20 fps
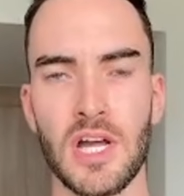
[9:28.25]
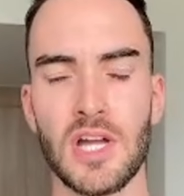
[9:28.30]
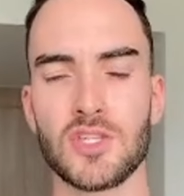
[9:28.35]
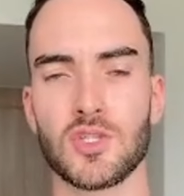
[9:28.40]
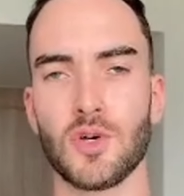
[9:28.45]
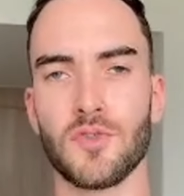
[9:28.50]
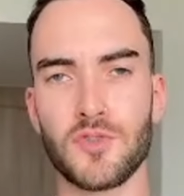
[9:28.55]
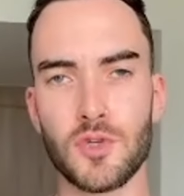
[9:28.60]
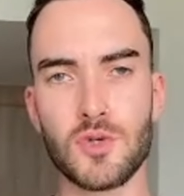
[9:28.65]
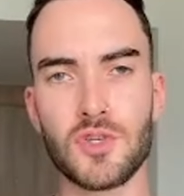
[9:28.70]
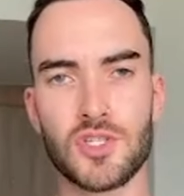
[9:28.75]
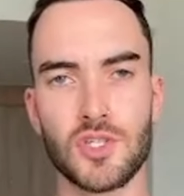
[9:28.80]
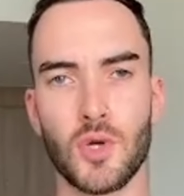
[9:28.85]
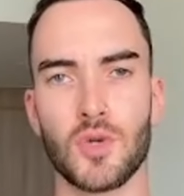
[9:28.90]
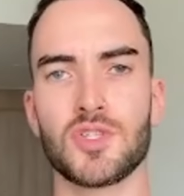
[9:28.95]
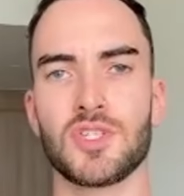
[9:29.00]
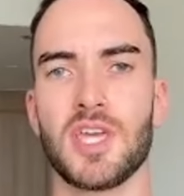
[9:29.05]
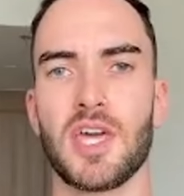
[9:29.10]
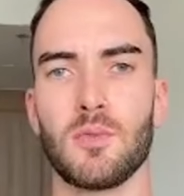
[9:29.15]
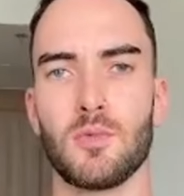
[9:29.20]
So if you
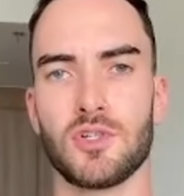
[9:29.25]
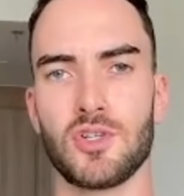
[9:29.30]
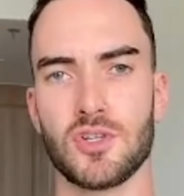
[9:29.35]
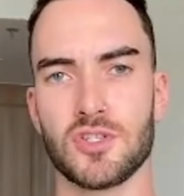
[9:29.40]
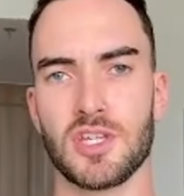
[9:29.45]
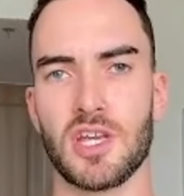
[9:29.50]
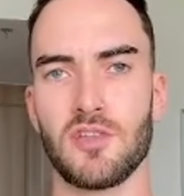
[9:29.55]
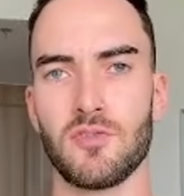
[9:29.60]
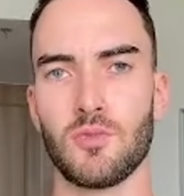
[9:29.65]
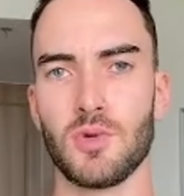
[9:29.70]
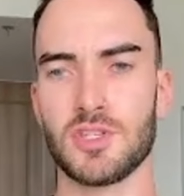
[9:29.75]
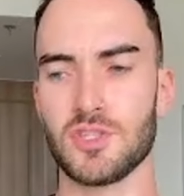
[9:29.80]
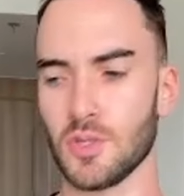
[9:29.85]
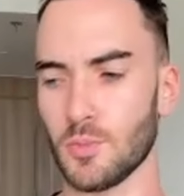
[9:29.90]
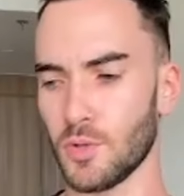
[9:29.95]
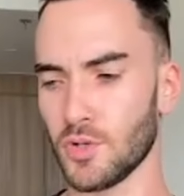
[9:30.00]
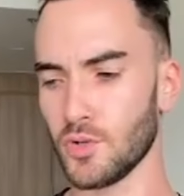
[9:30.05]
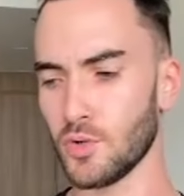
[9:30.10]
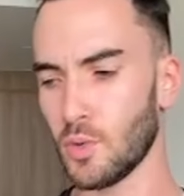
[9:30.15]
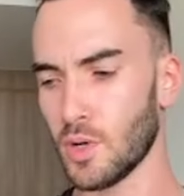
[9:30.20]
associate with yourself with
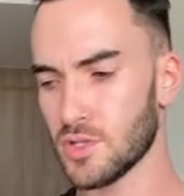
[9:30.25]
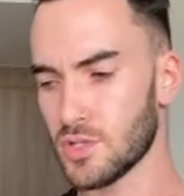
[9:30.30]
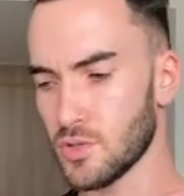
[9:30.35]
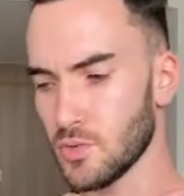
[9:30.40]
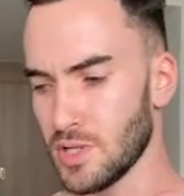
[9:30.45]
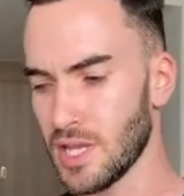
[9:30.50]
someone who wants to